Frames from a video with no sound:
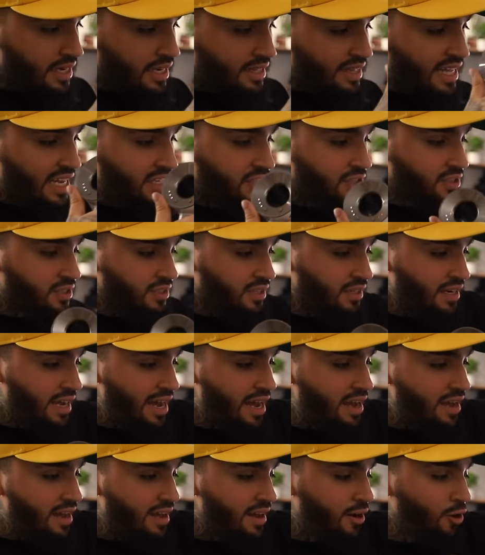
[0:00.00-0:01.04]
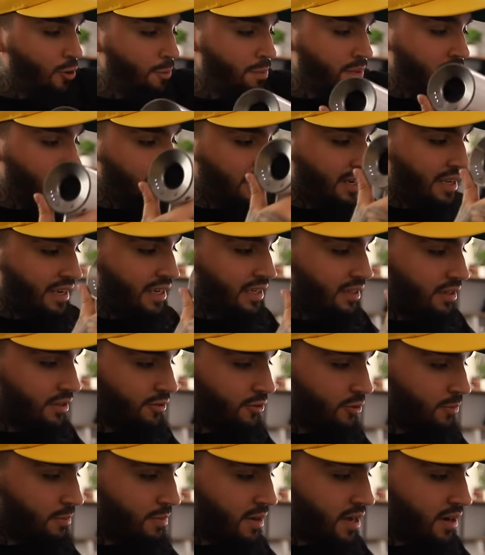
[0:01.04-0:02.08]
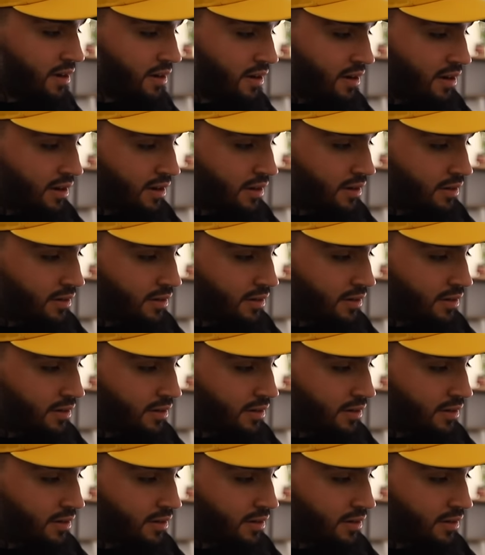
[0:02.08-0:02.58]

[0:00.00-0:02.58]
And that's just gonna help it lay a little better.